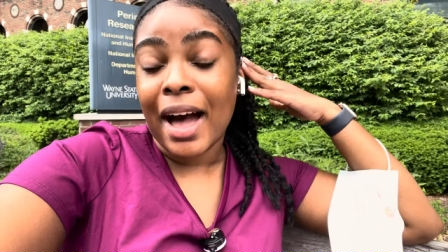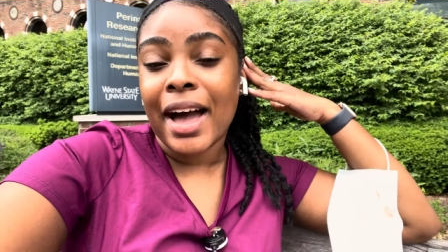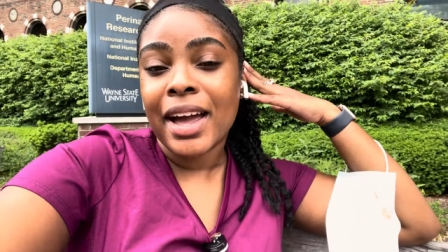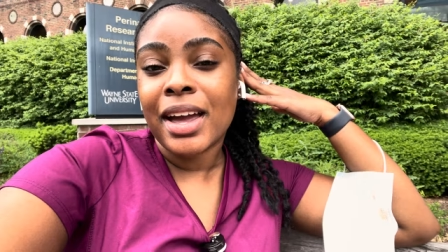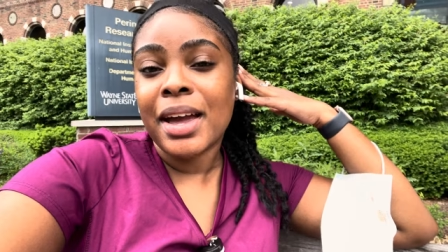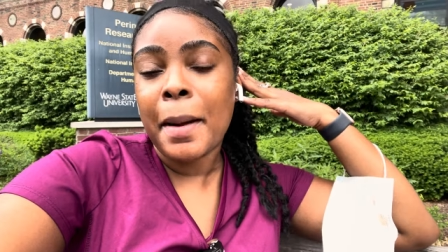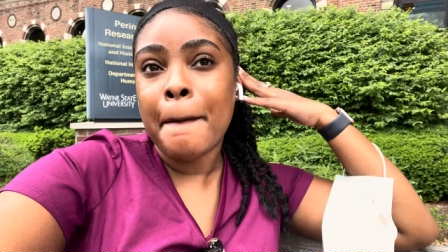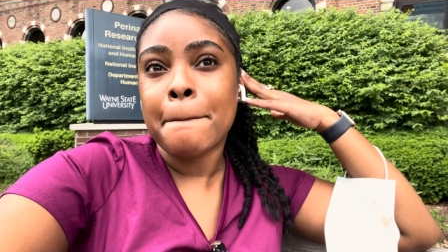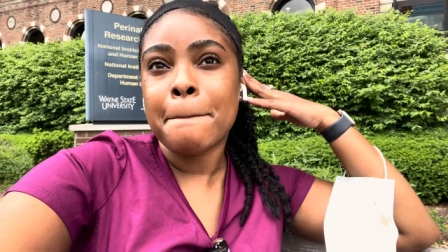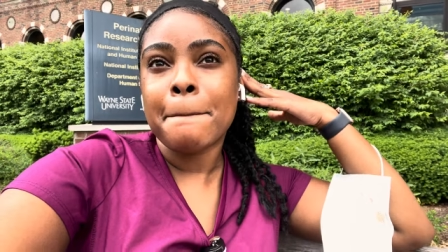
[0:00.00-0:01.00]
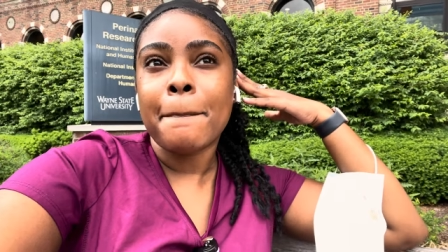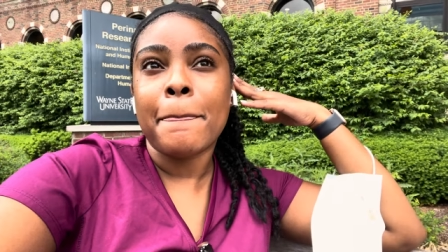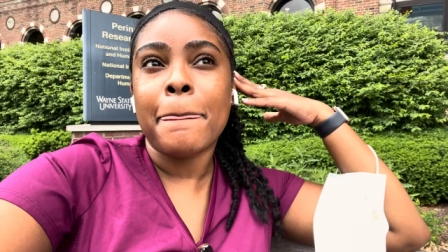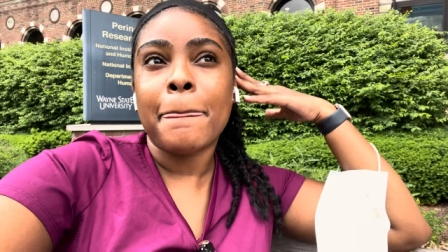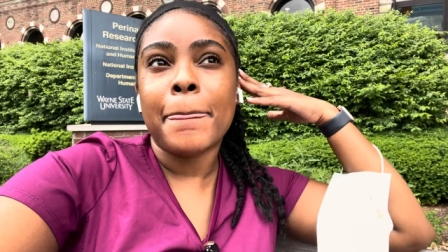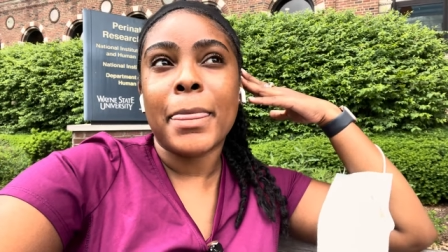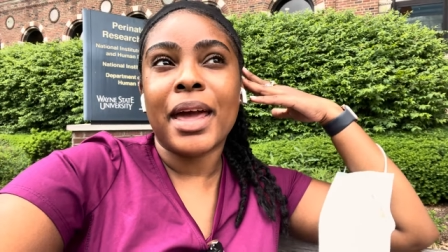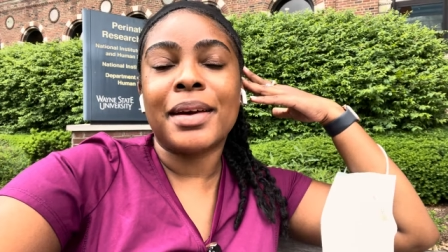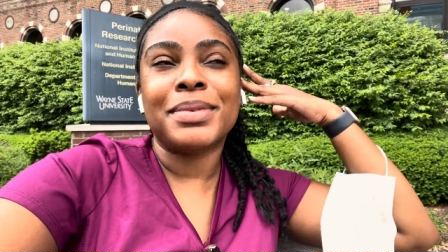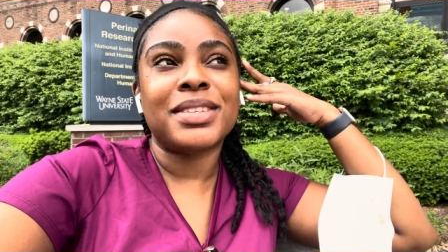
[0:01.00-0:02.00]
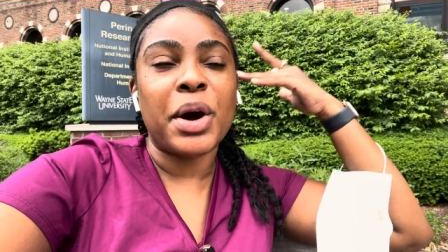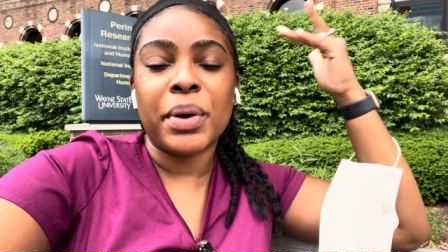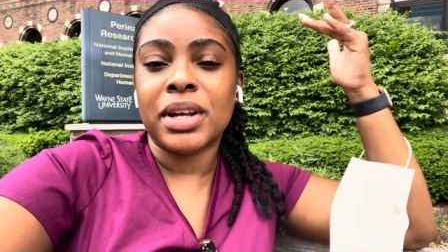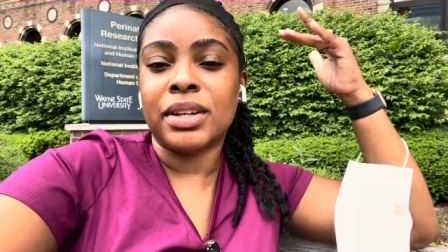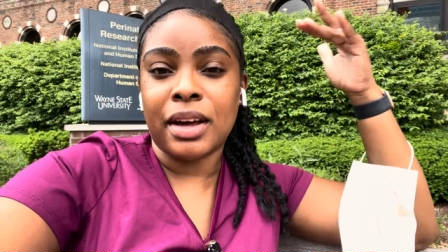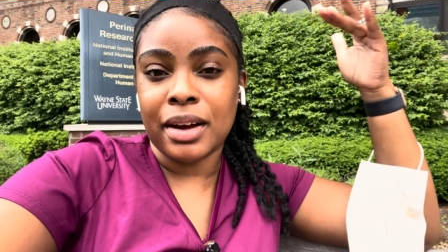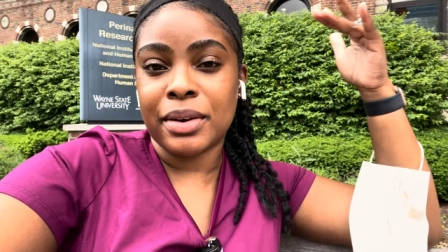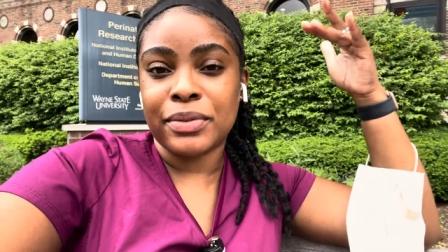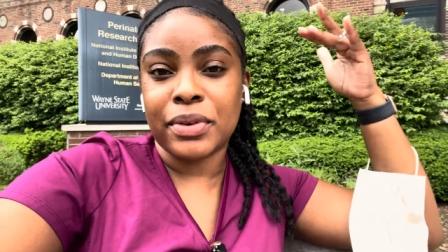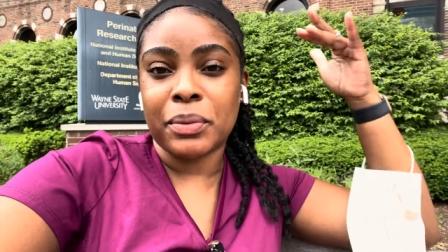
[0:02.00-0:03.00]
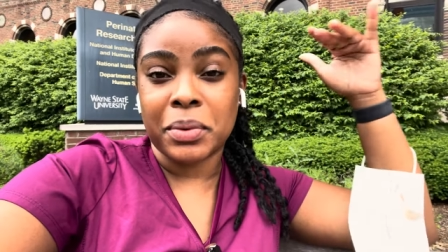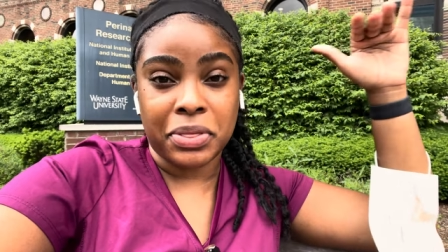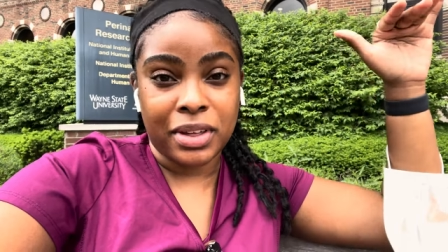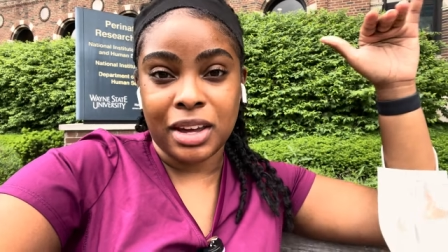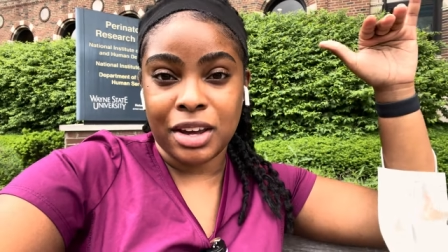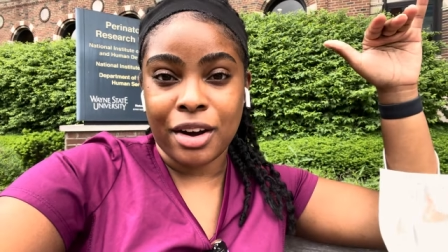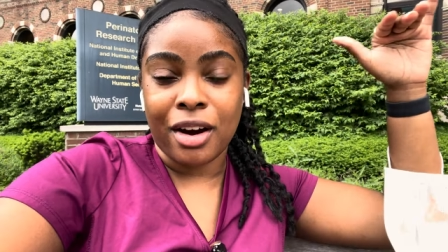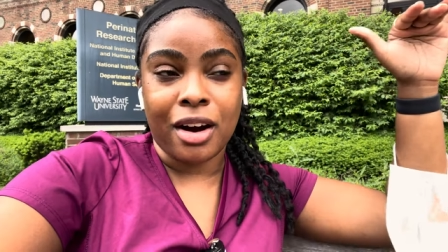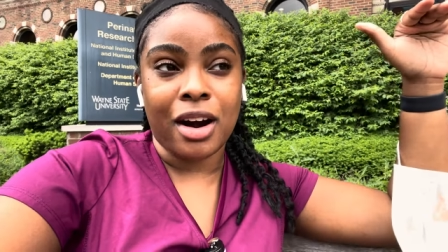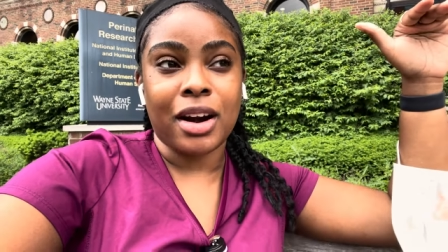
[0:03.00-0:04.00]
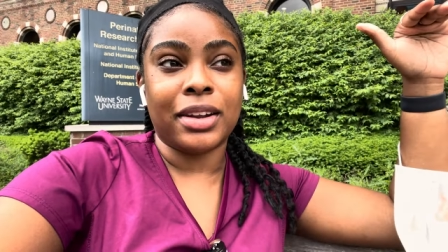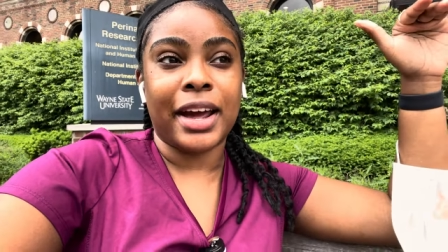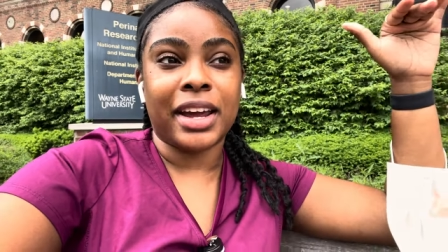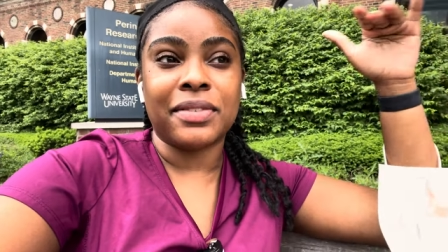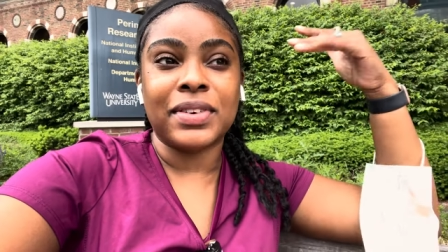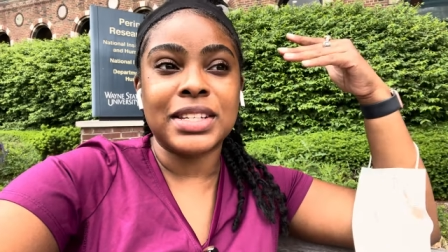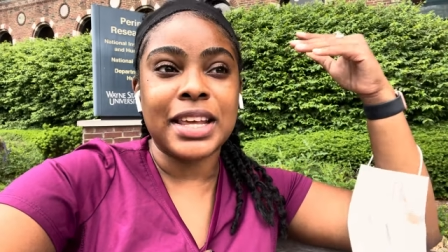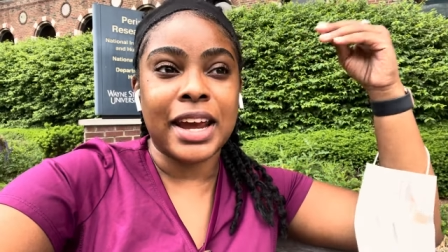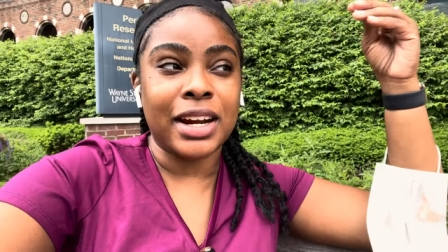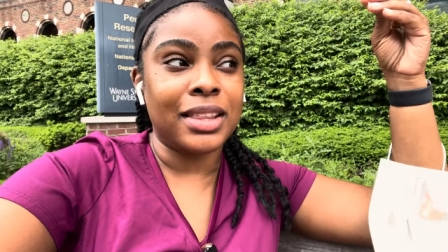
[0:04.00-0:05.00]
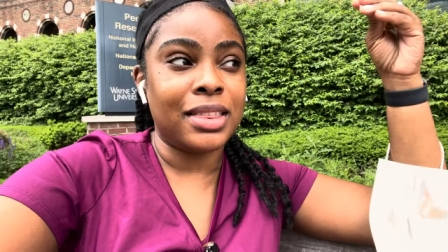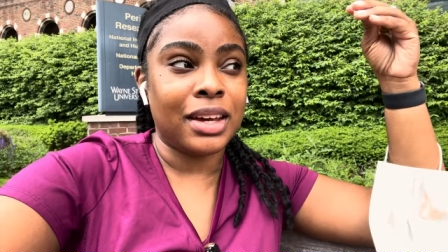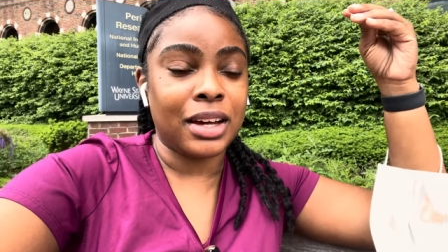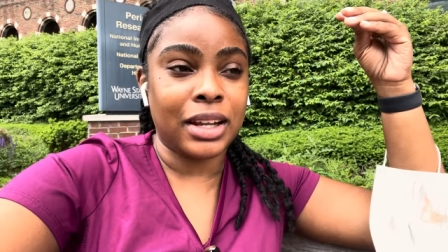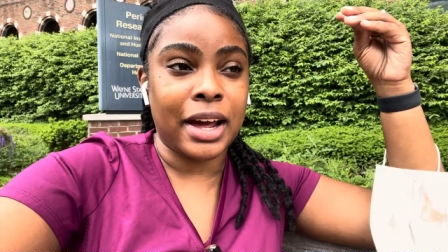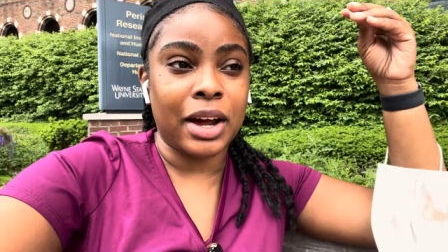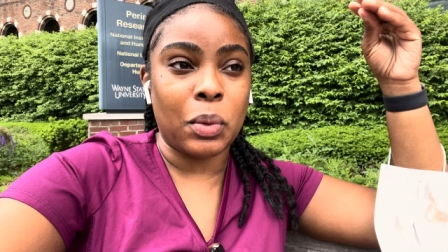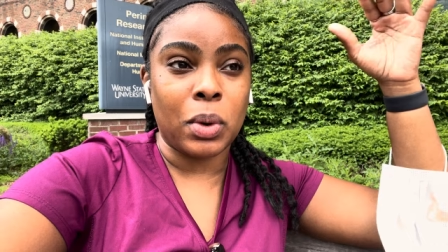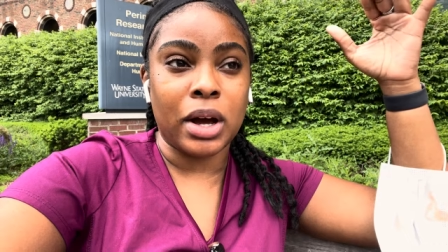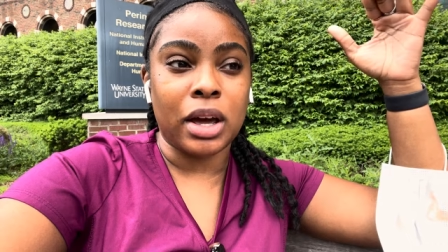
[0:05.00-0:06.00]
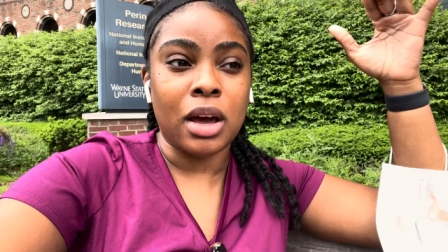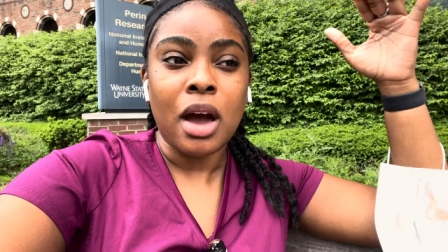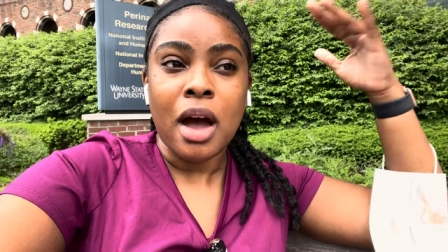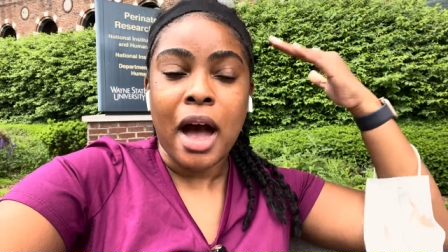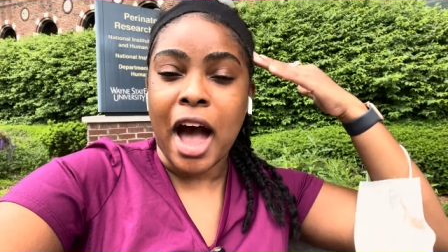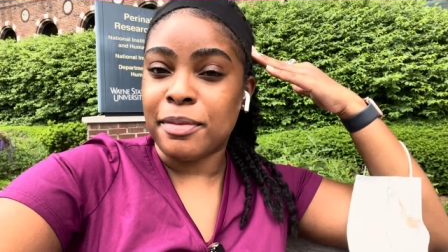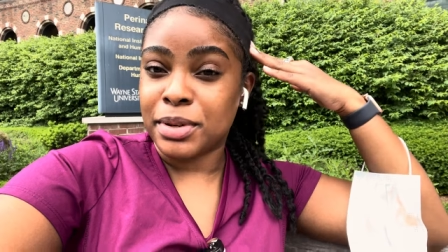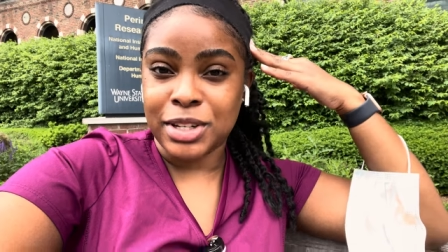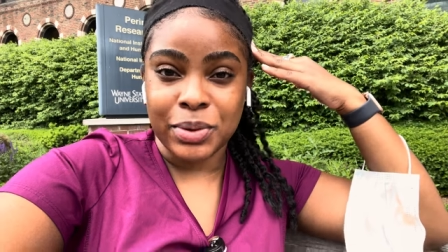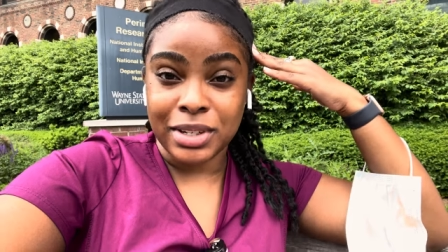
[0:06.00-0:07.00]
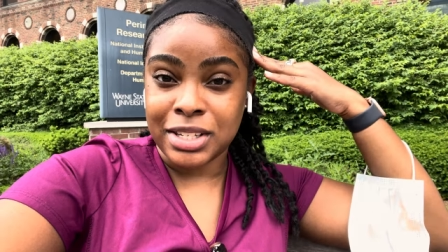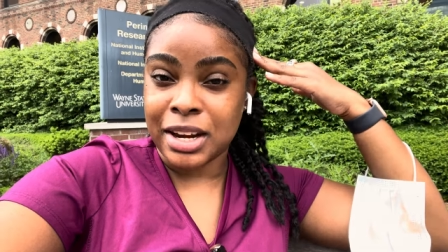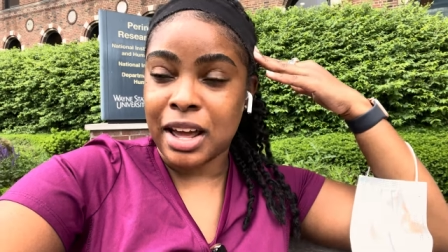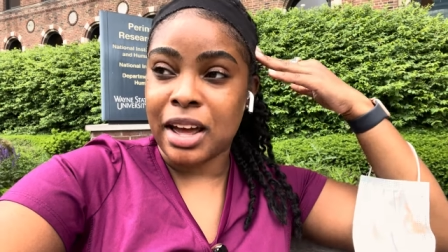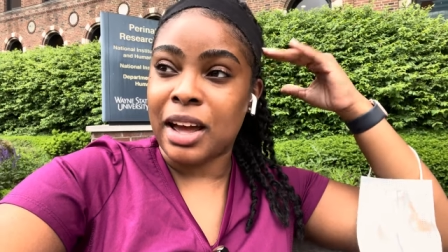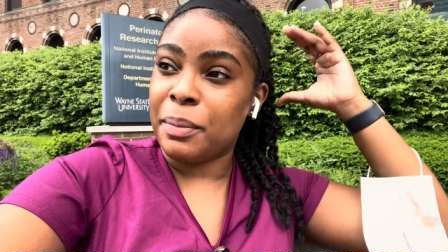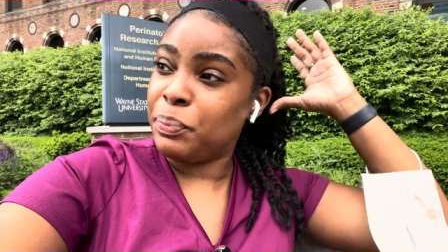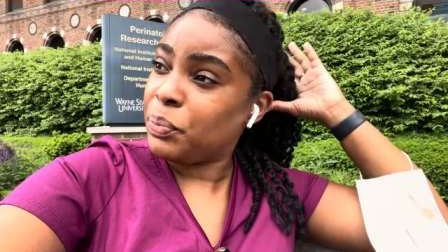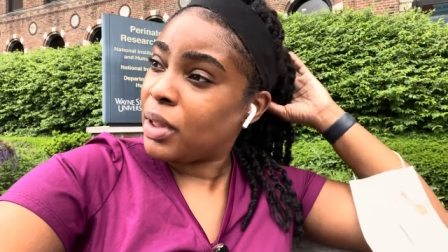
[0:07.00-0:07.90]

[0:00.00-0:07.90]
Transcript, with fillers: I am so in love with the ER. Like if it's anything like what I've been doing today,